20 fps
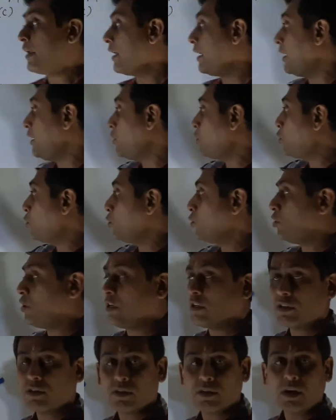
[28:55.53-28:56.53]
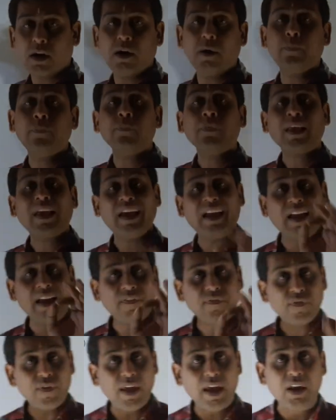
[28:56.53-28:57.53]
into this sum,
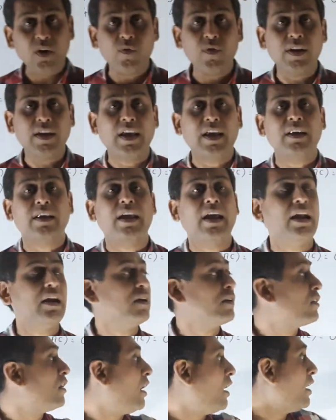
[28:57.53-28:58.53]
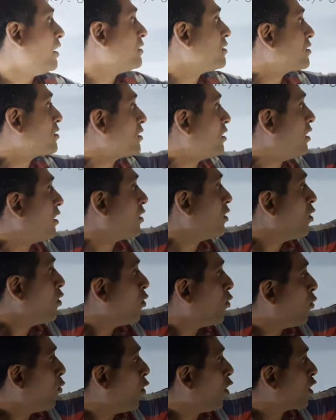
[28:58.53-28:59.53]
and then we can get the answer
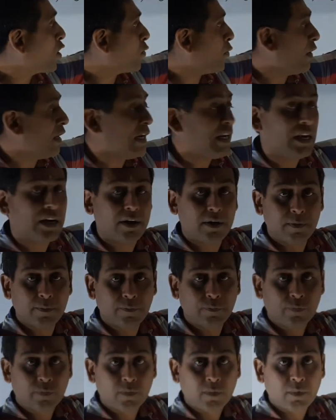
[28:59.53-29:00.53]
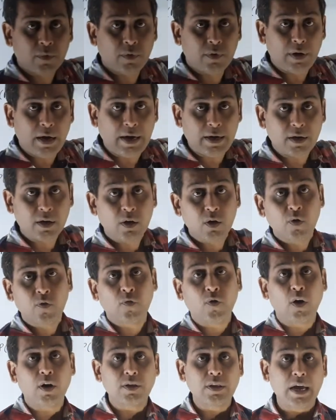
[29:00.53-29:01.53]
what we need, right?
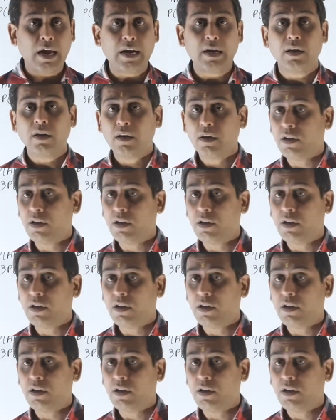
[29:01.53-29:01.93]
For that,